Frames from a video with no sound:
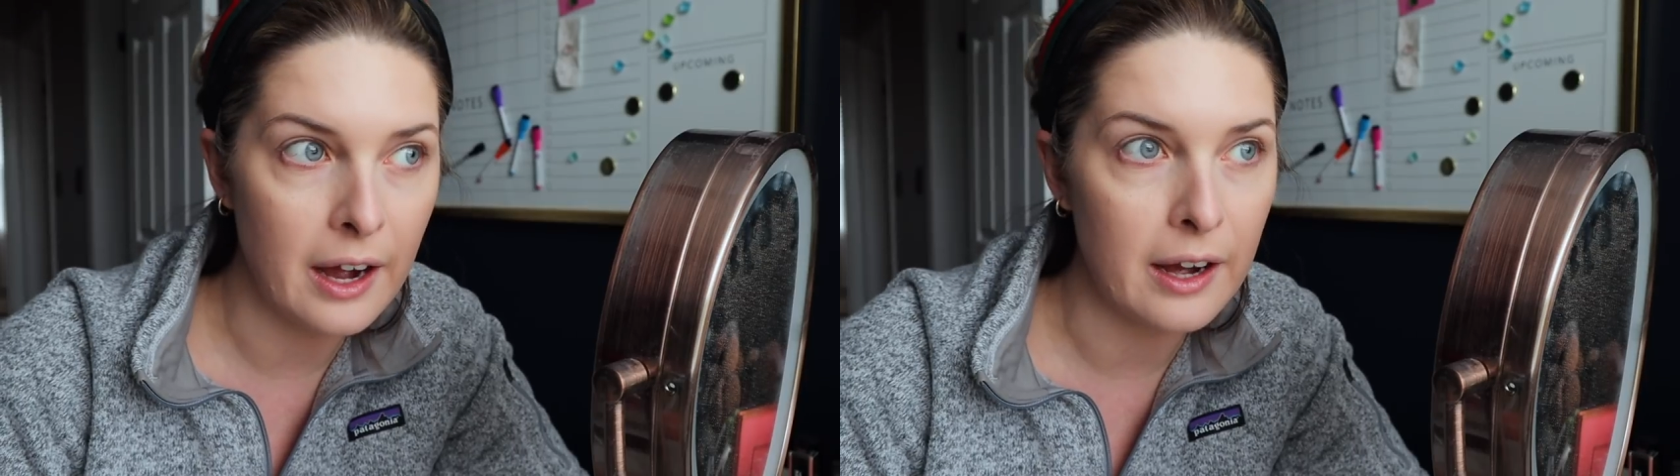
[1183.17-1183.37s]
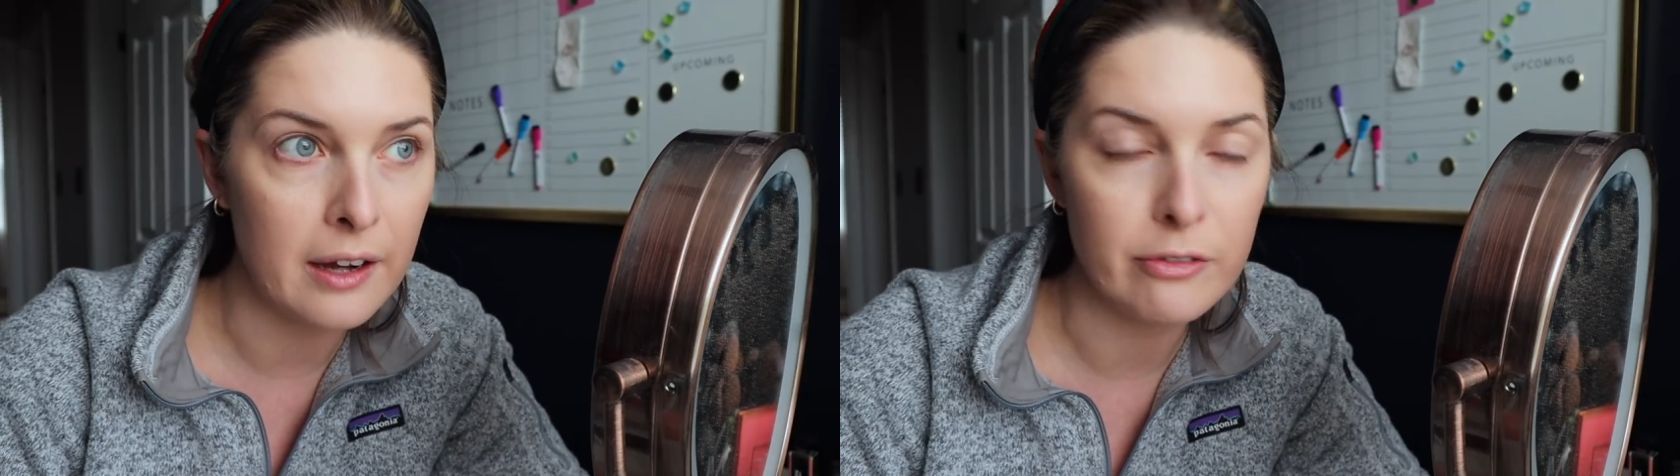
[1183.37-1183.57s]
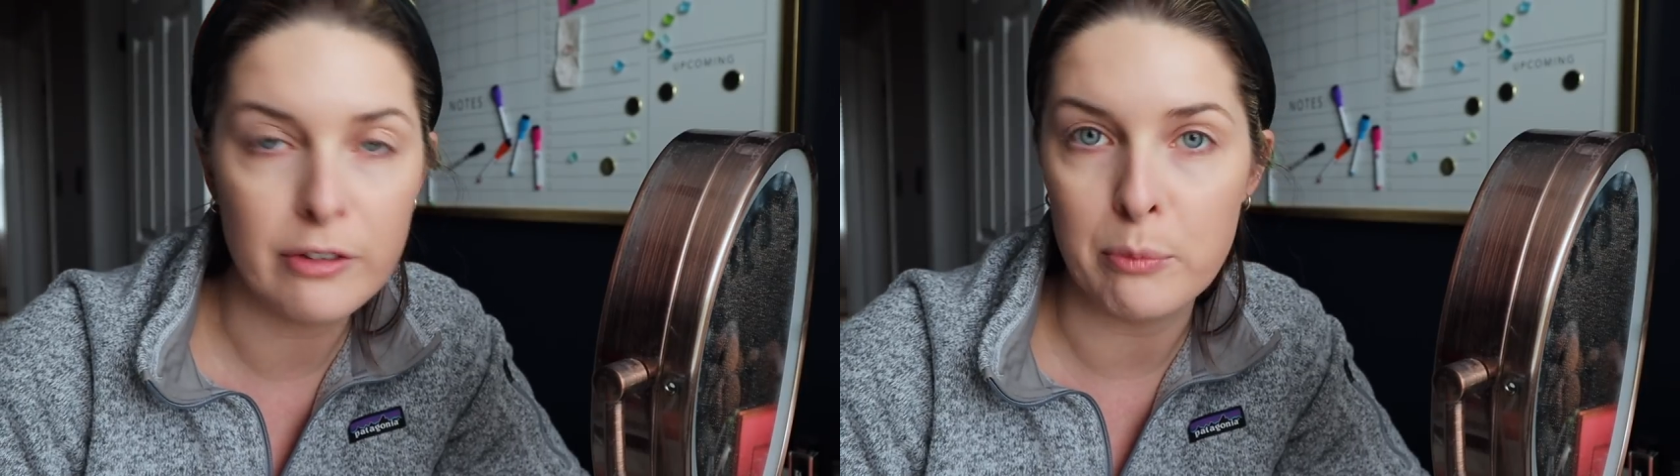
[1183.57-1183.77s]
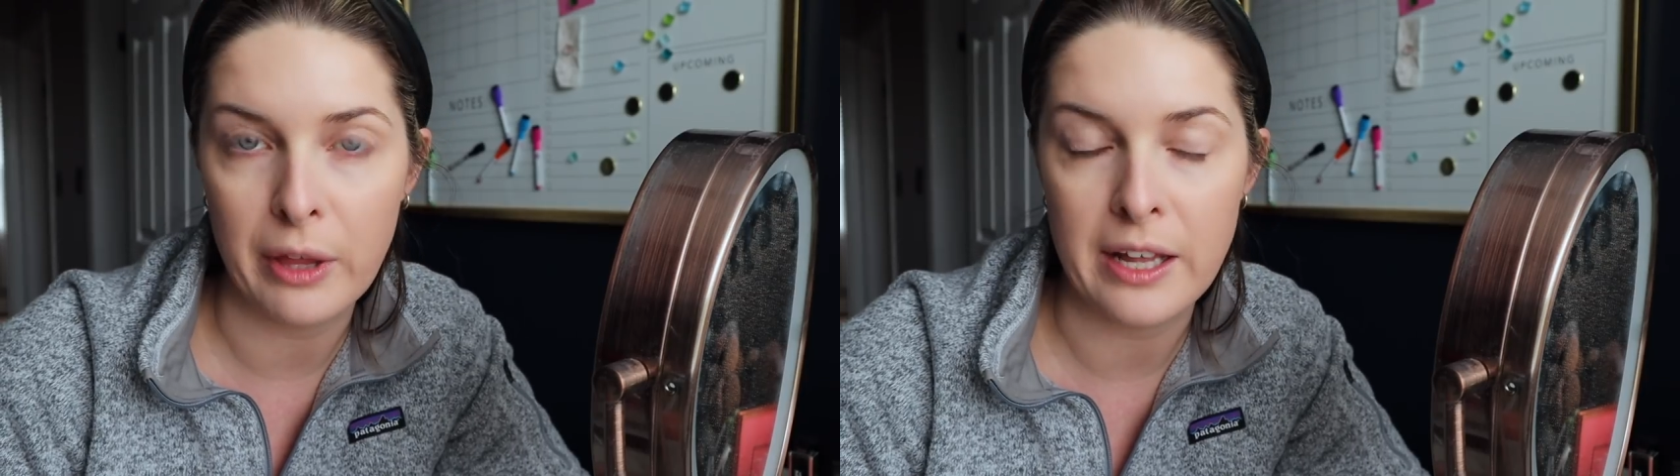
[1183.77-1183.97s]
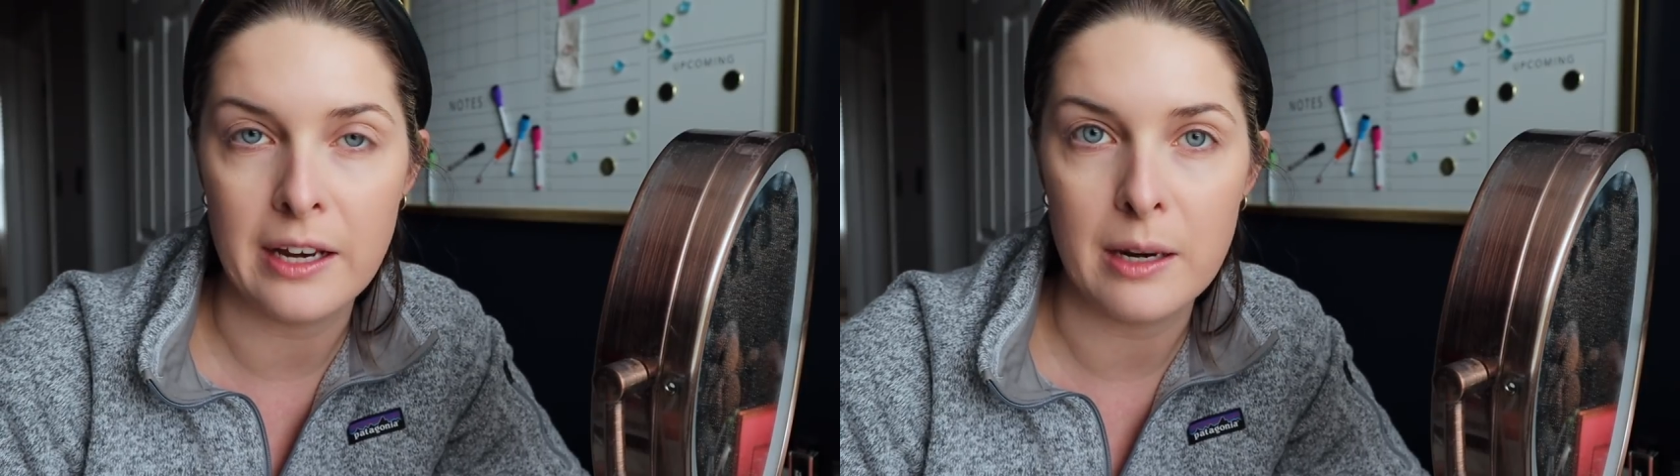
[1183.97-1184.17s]
of
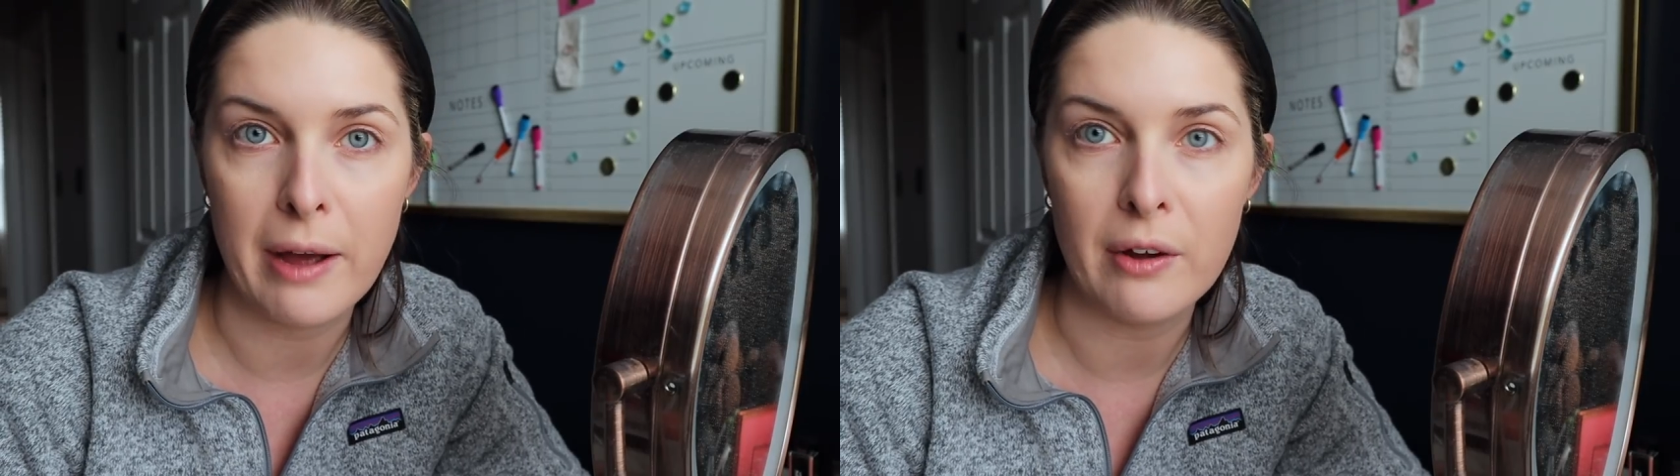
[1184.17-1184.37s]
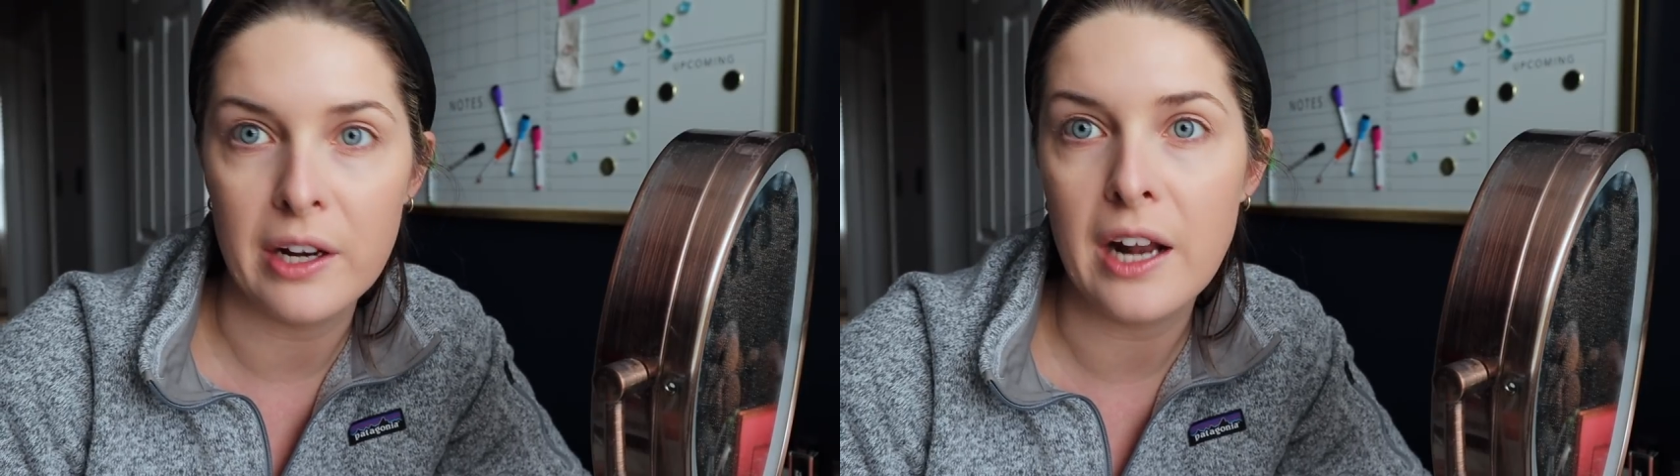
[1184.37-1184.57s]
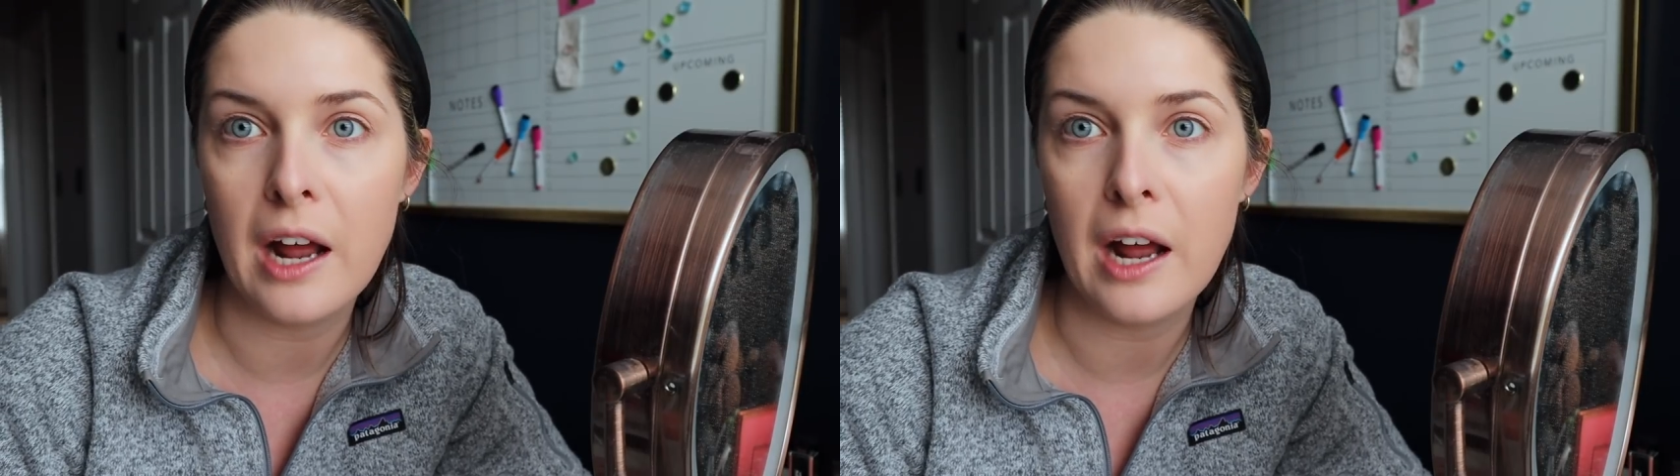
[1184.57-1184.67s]
complaining about it,